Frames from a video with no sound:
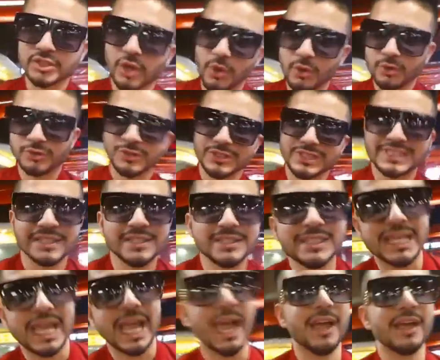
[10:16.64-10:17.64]
to go to
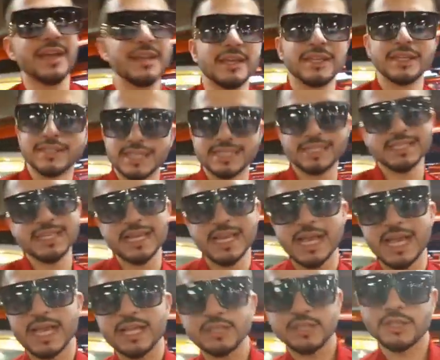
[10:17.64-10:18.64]
still yet
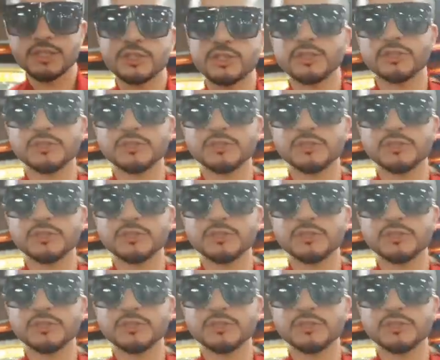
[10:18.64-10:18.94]
Disneyland